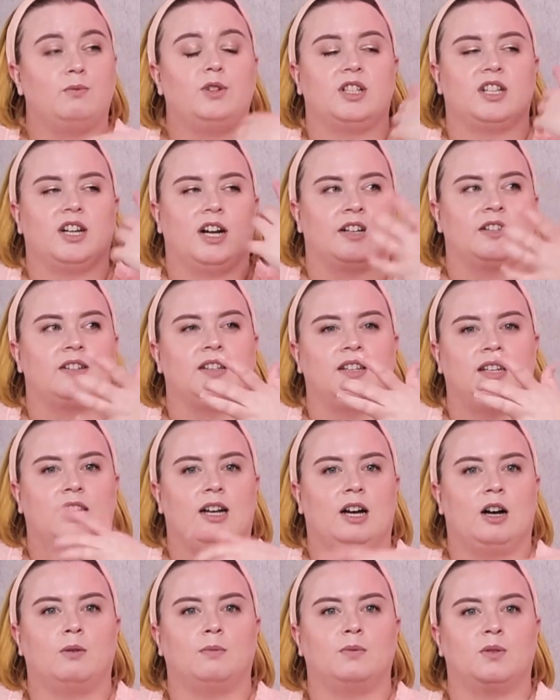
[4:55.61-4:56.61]
which actually
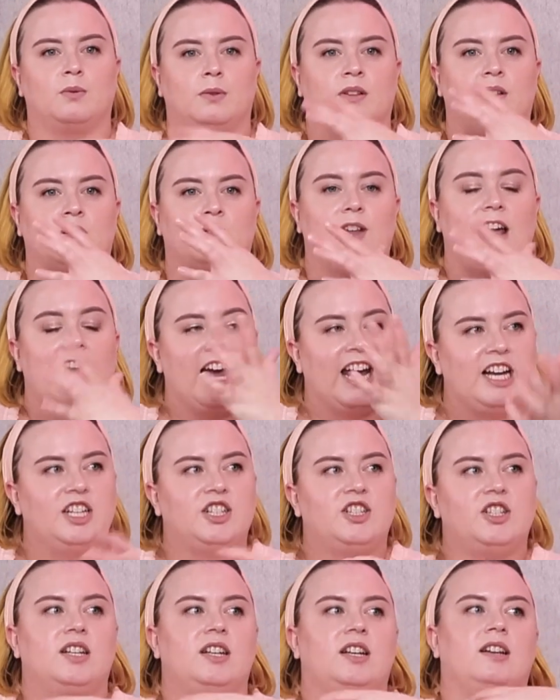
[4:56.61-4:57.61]
helps with
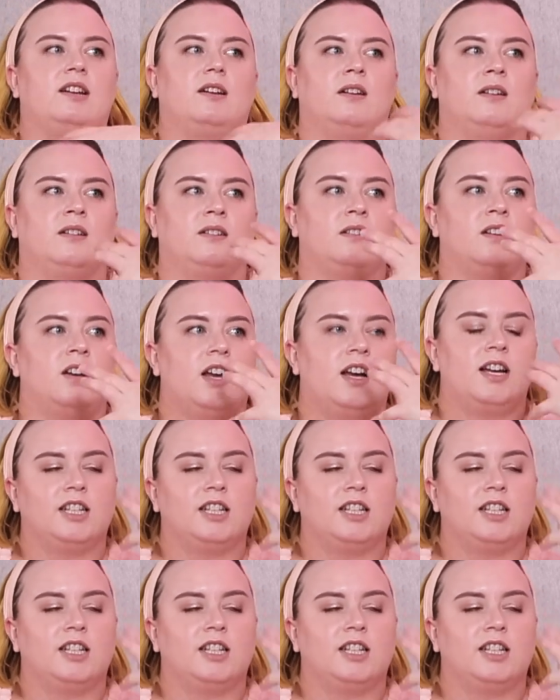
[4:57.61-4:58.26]
aging and